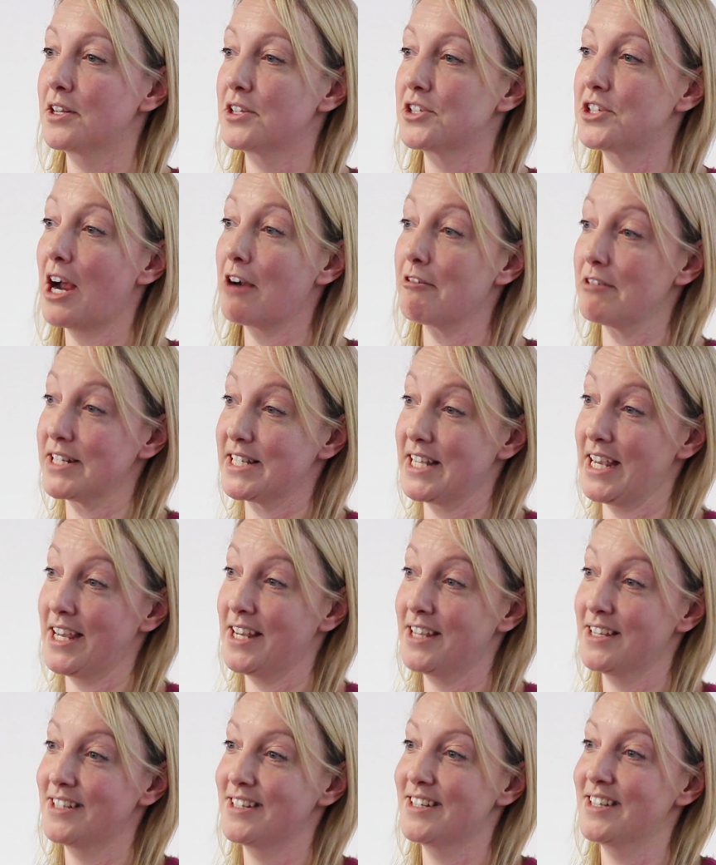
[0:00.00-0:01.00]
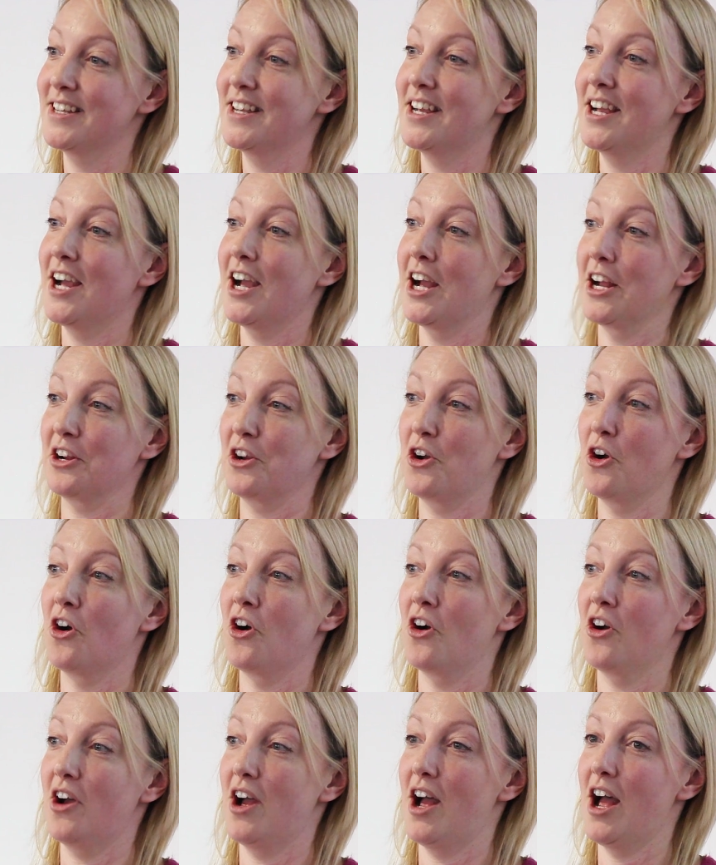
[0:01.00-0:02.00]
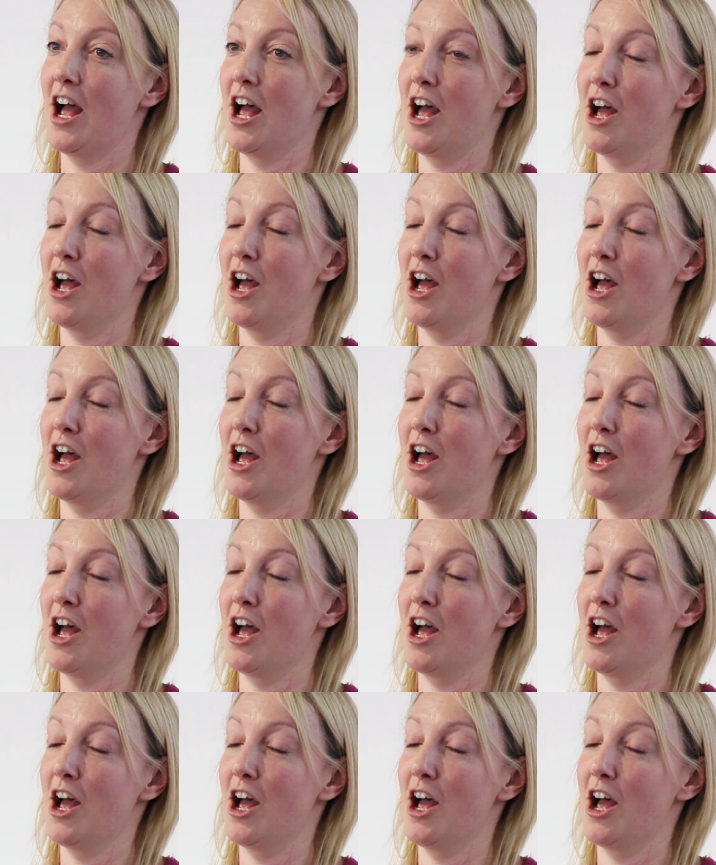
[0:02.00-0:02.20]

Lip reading: charity and got